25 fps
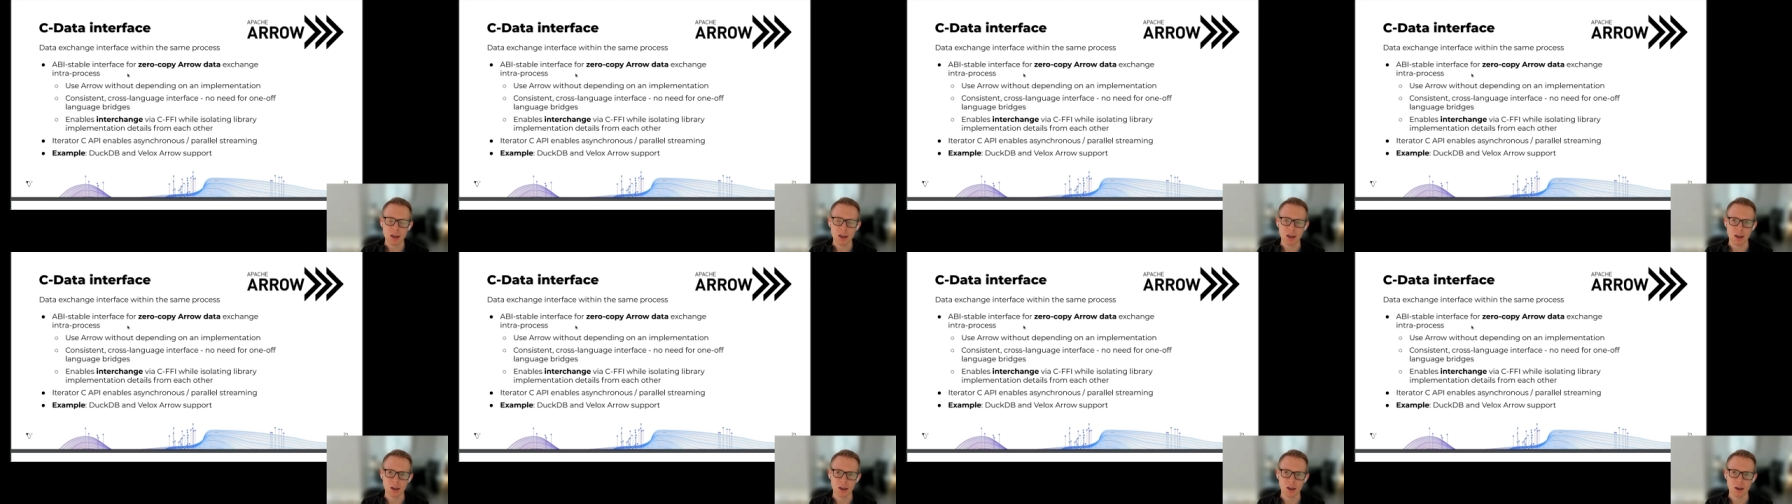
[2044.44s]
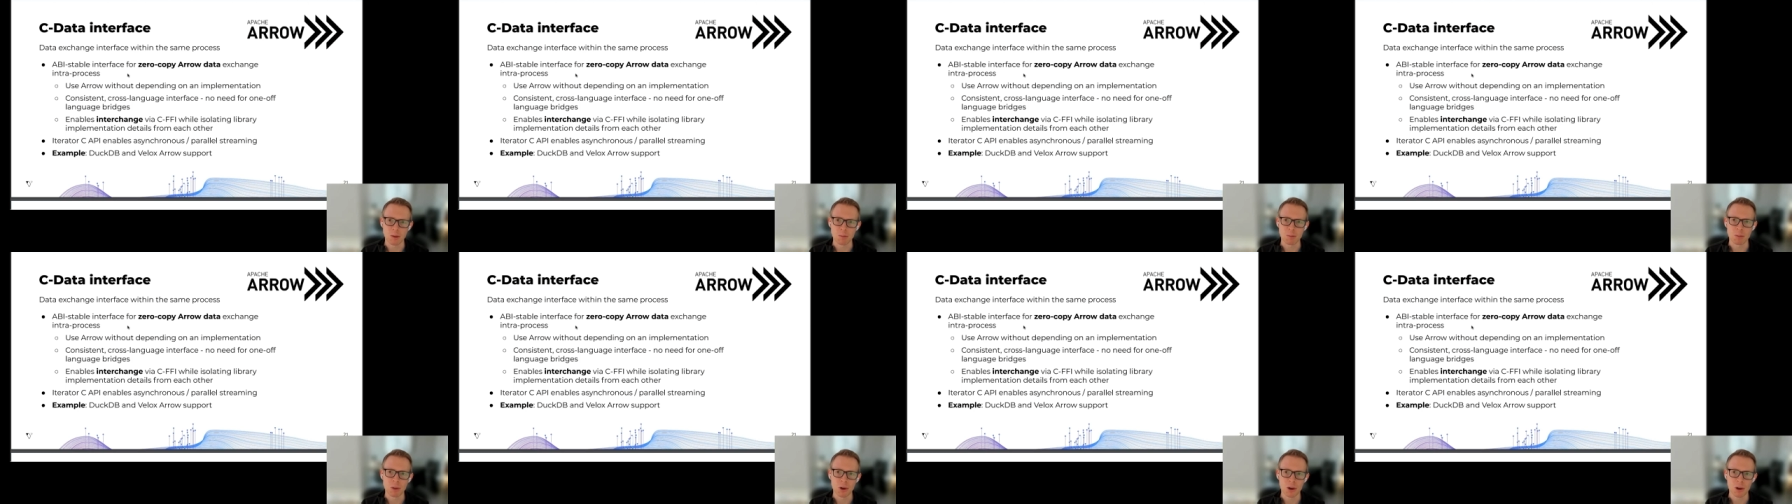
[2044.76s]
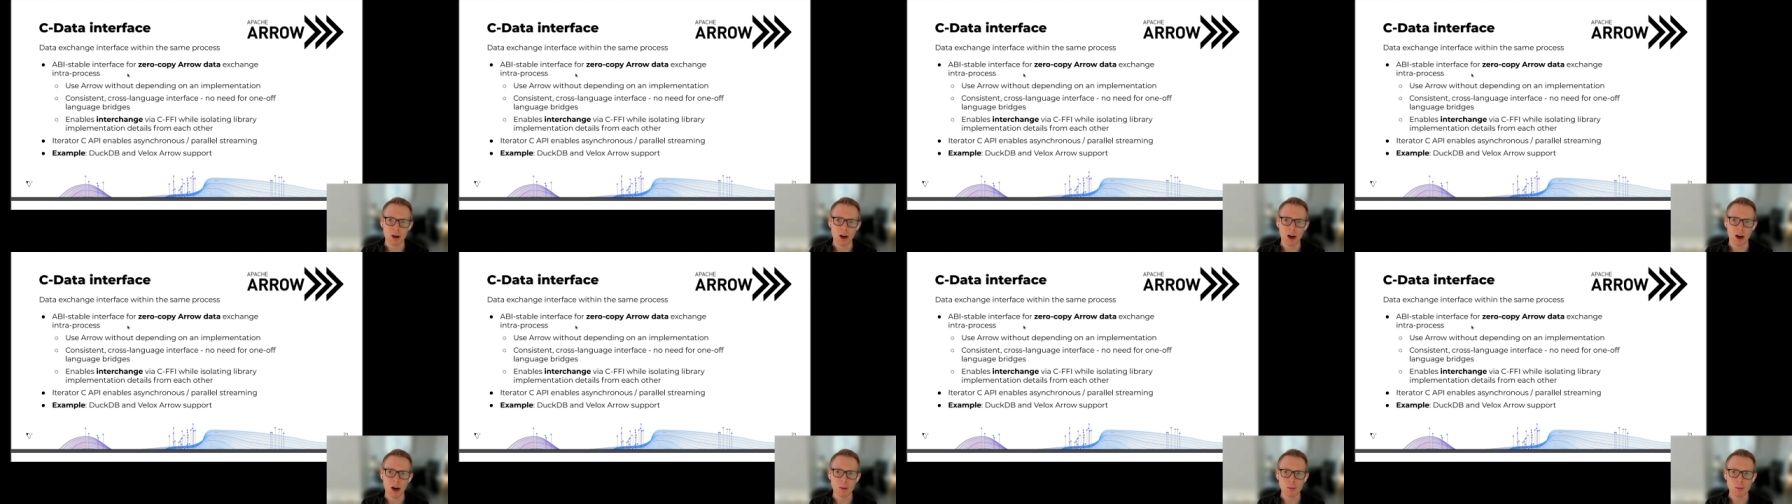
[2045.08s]
um,
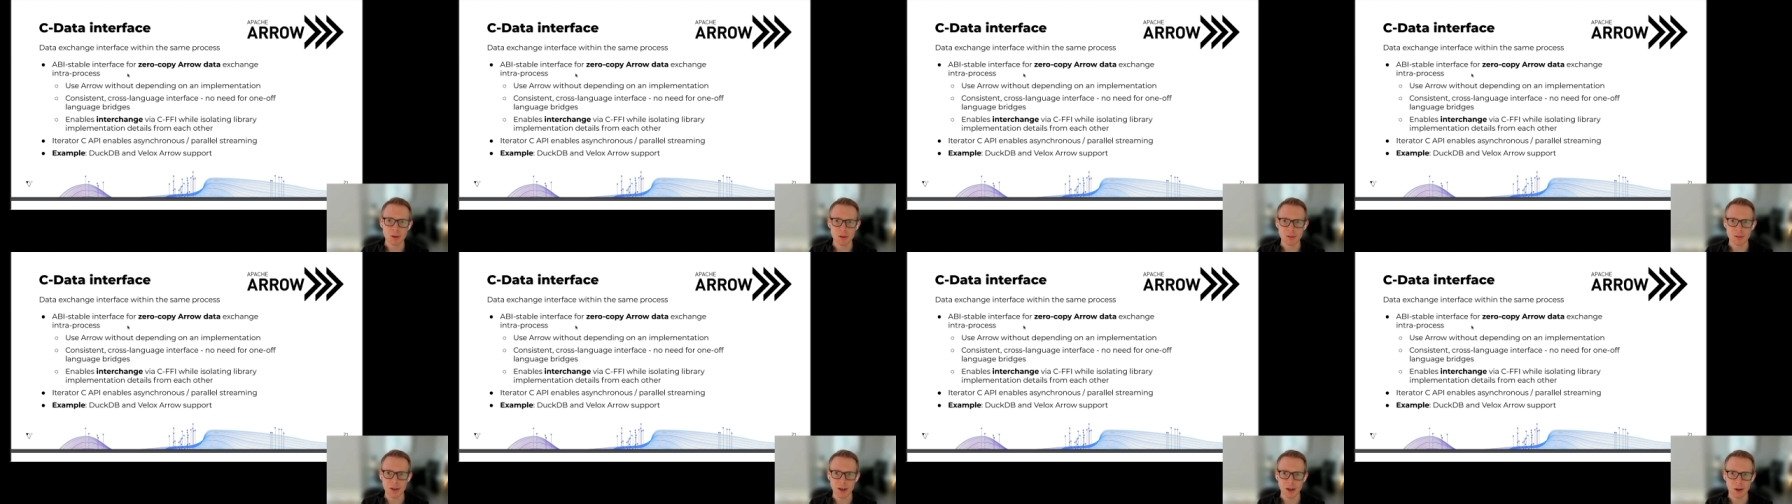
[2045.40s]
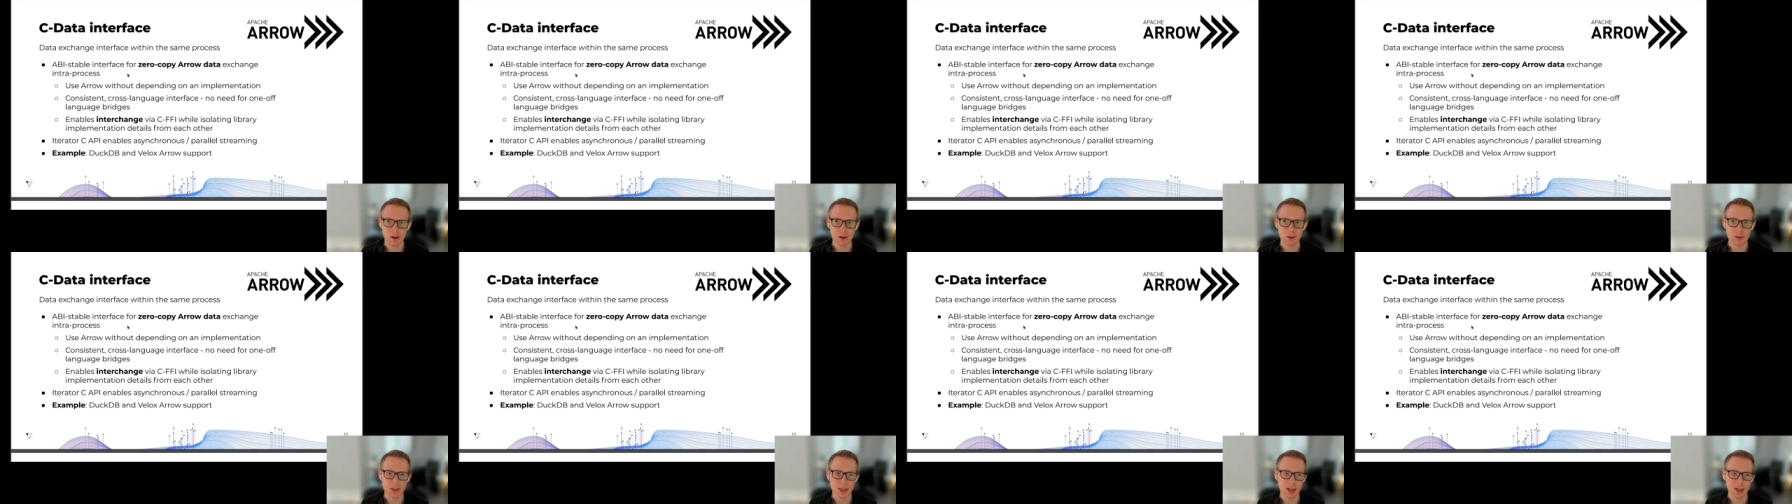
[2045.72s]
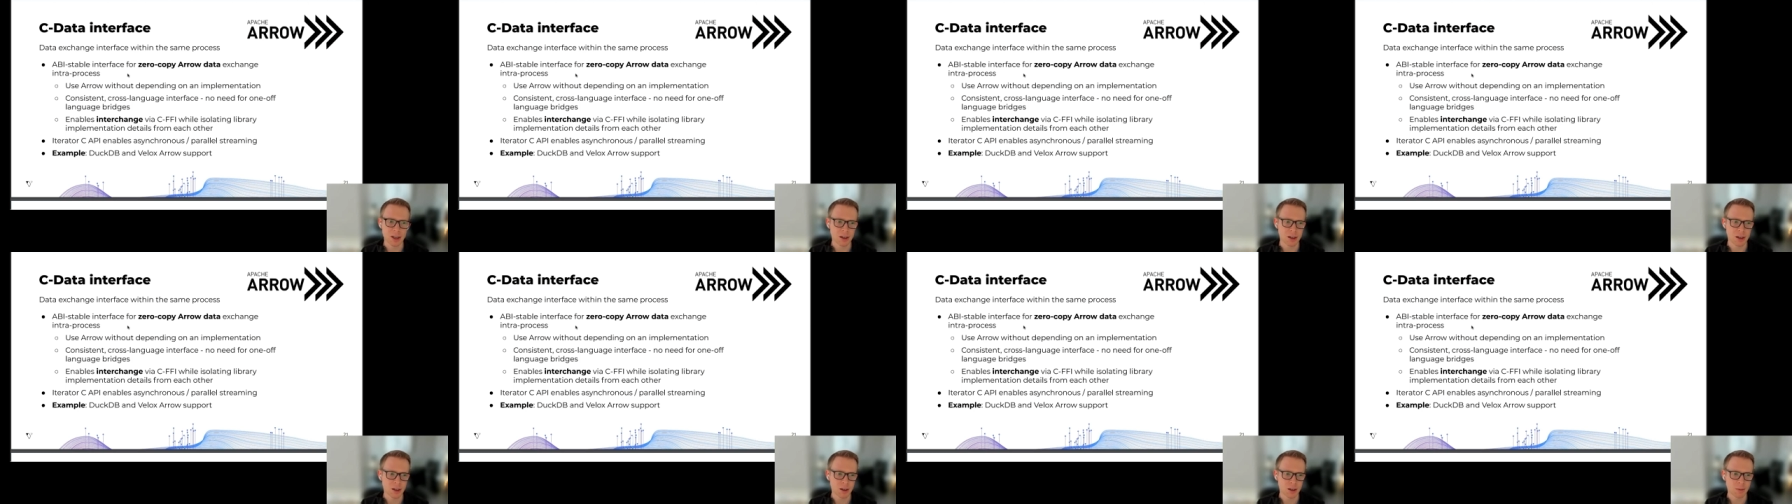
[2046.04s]
blob of arrow
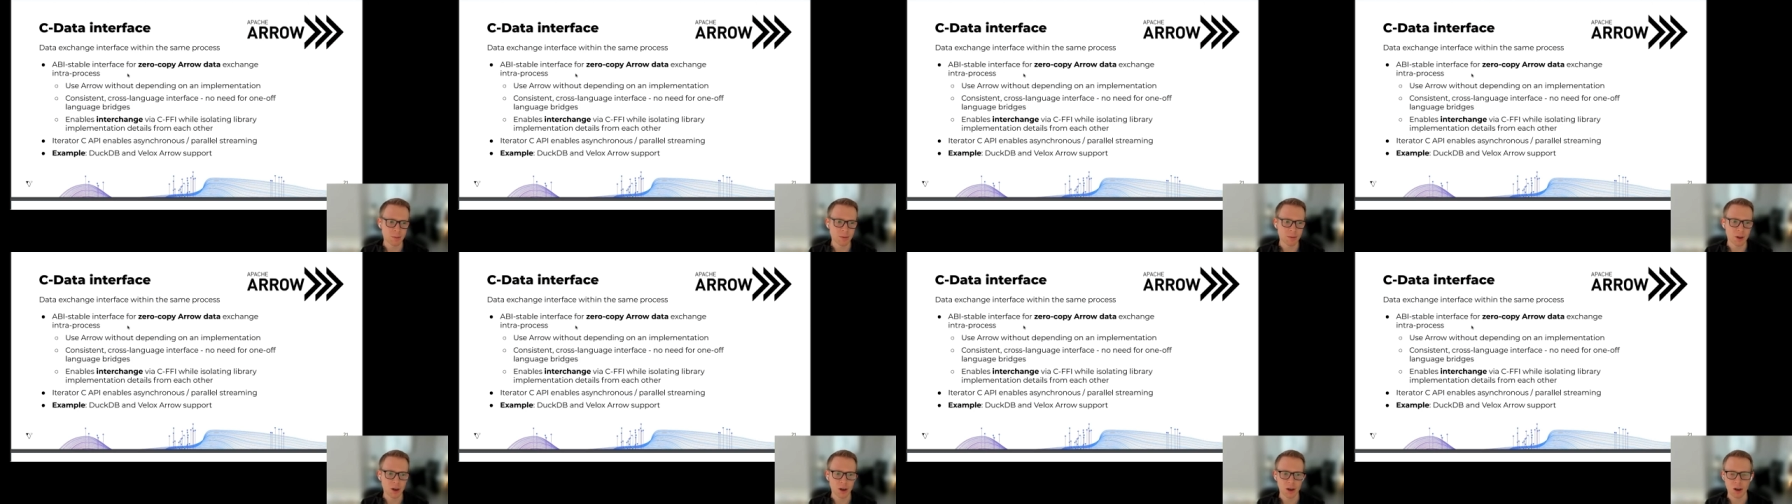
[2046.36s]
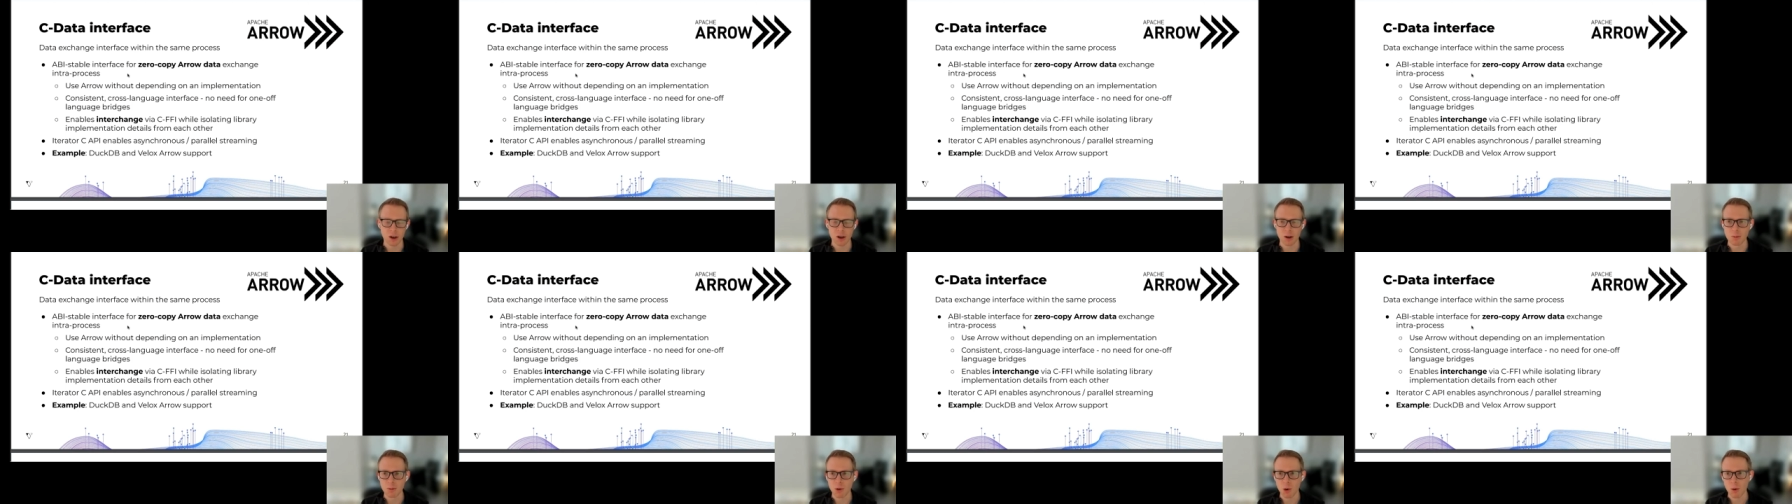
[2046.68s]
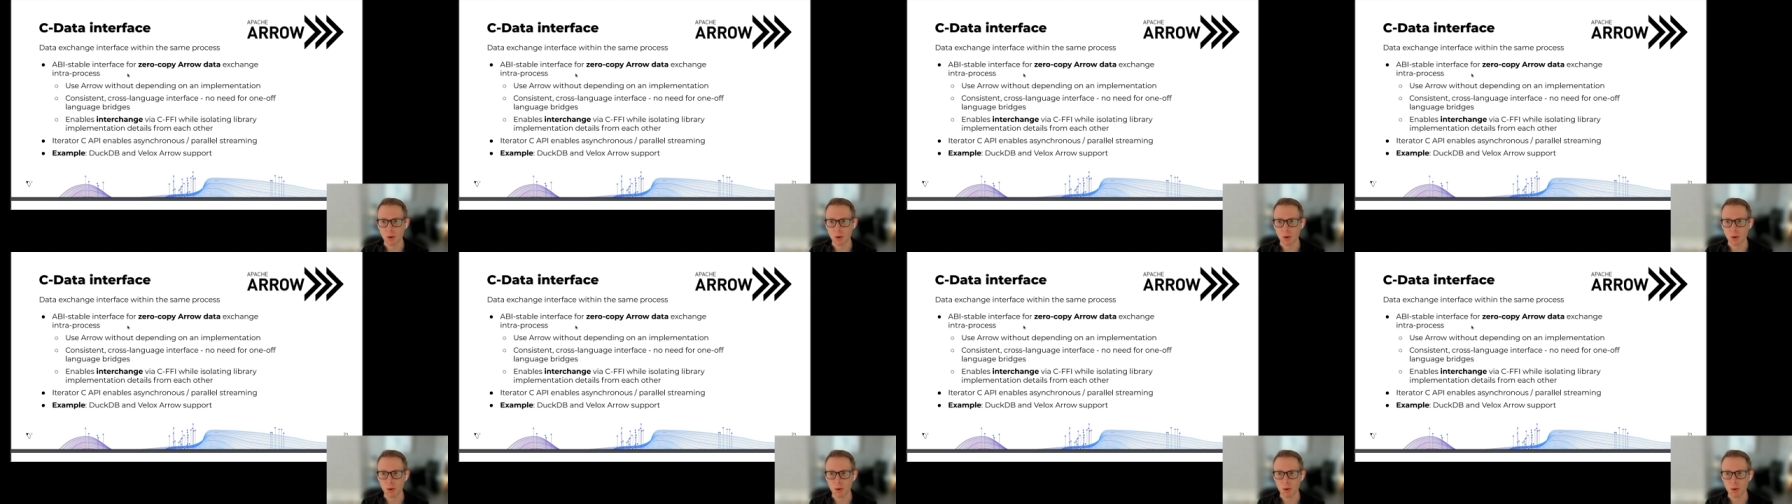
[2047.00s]
data um,